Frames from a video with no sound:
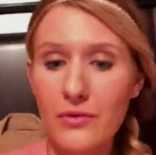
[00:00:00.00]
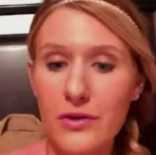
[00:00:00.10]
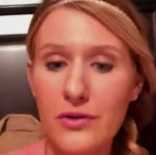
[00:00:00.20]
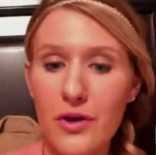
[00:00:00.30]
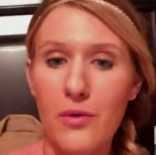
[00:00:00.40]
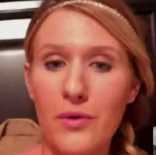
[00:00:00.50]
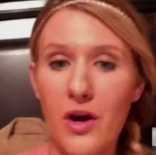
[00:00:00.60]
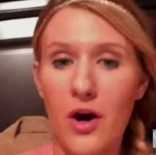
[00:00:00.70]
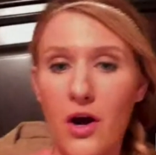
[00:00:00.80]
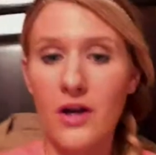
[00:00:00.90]

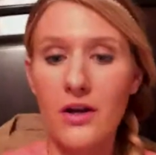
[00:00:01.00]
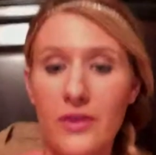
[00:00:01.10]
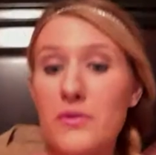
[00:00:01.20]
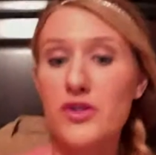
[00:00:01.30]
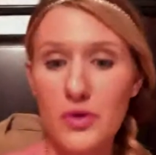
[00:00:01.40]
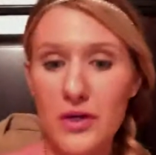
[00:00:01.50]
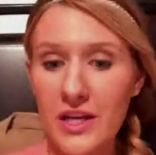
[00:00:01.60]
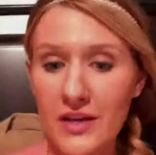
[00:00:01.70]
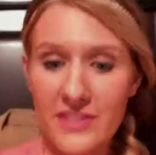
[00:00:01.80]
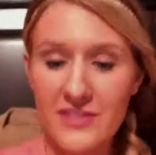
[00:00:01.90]
the majority
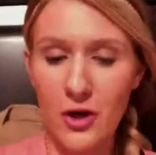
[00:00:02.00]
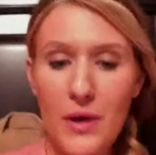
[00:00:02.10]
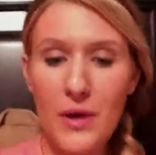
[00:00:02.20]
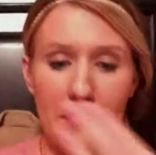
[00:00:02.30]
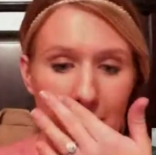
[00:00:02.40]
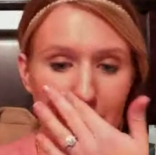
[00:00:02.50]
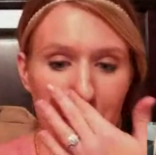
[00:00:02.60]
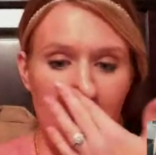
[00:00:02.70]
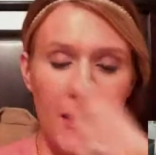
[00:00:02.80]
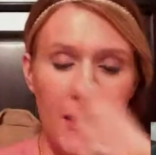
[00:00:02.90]
of us are women,
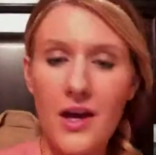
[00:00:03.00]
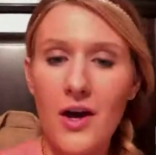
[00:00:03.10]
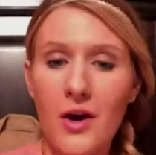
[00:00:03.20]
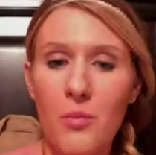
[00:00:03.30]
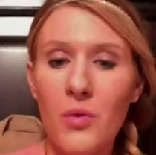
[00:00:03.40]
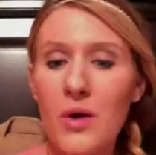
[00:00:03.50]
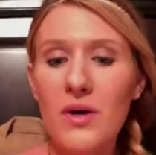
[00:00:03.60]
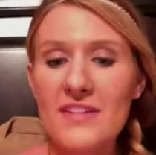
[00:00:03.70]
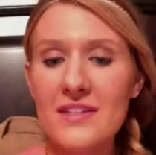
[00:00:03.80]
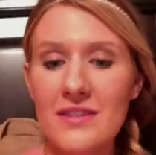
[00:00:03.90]
but what
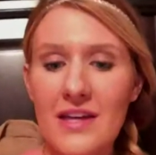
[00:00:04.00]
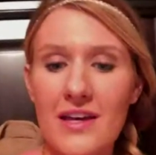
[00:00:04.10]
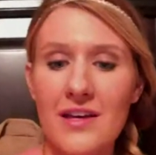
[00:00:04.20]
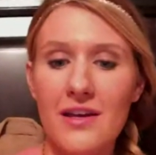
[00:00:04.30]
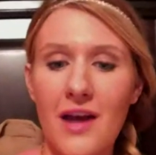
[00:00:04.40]
was it that,